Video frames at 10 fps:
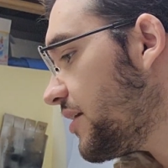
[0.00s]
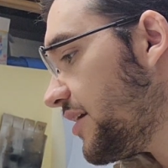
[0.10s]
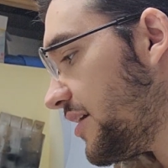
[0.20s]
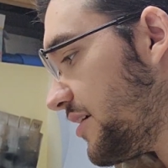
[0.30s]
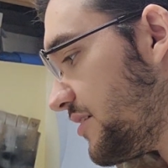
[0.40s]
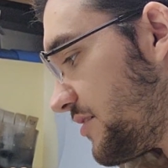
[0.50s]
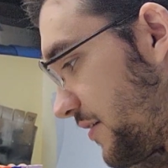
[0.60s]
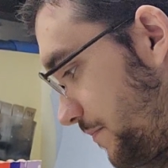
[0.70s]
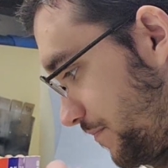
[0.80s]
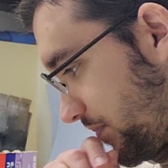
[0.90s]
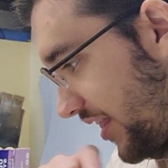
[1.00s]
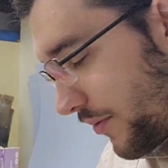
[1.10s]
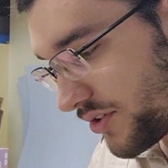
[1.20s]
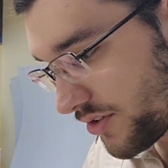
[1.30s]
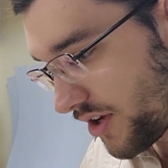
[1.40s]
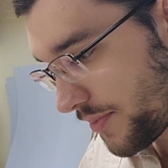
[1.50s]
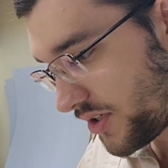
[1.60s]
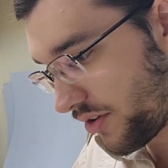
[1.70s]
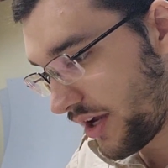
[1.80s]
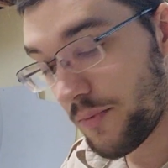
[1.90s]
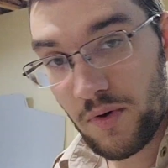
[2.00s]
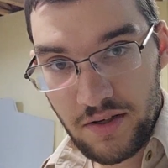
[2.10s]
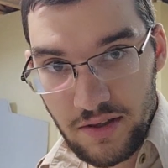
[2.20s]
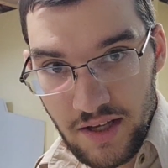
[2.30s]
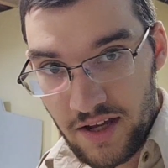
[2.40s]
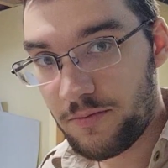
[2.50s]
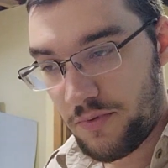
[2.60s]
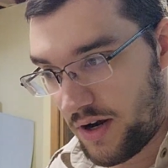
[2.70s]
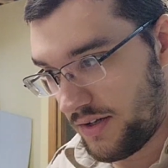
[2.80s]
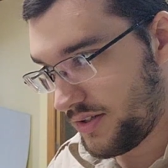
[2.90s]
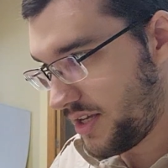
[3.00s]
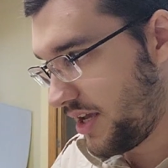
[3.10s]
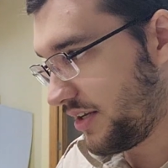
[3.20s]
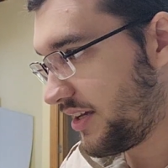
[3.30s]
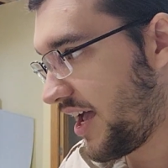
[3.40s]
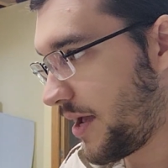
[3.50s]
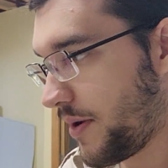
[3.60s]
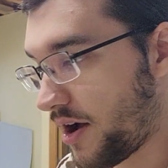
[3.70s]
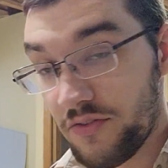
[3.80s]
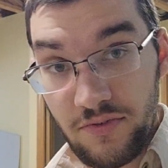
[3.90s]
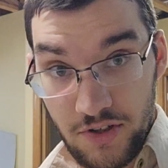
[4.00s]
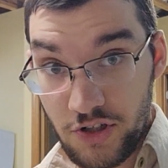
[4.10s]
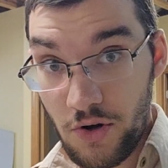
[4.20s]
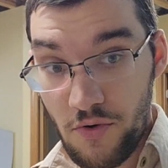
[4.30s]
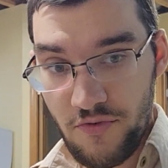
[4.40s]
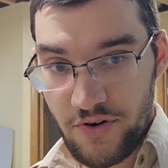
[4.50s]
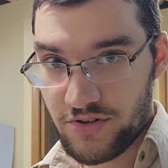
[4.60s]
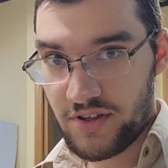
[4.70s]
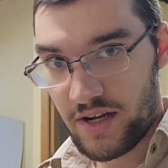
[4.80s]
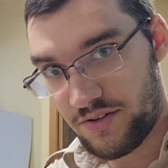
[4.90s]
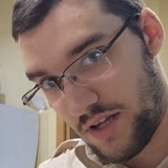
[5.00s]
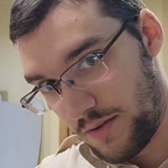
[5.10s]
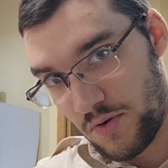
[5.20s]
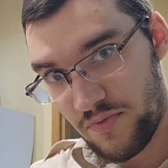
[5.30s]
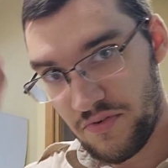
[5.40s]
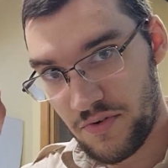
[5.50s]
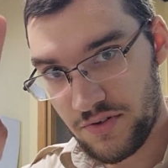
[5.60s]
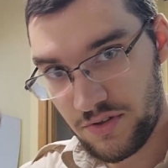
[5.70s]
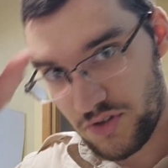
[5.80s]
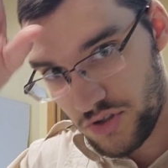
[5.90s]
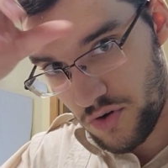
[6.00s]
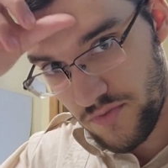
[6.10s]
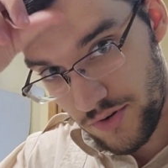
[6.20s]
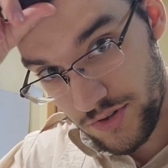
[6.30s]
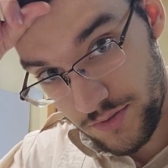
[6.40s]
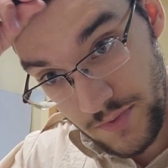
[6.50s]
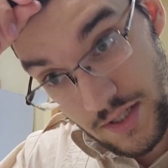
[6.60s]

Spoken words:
that was their top seller. And when the Enterprise kit came out, the show version, that is, not the movie version, the show version,